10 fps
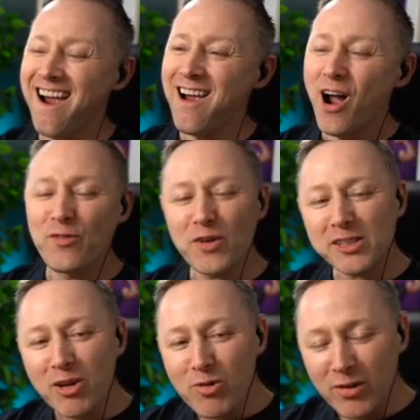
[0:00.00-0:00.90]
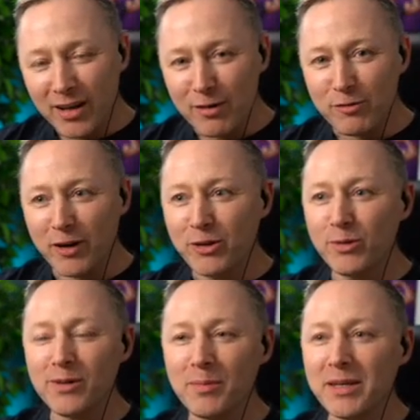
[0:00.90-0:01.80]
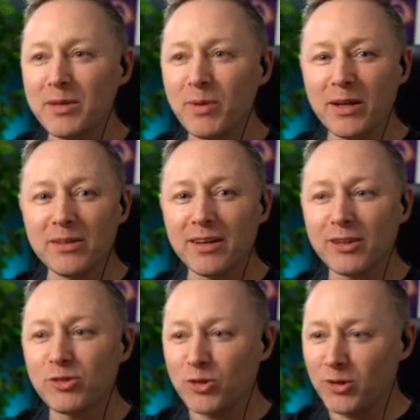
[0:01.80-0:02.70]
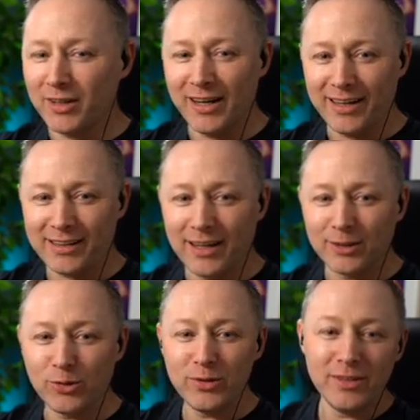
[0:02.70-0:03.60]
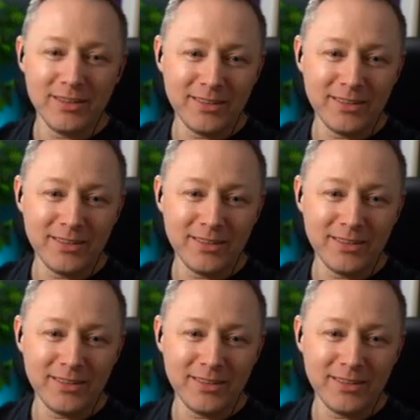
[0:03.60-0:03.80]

Have you still got that video of me when I took out that loan?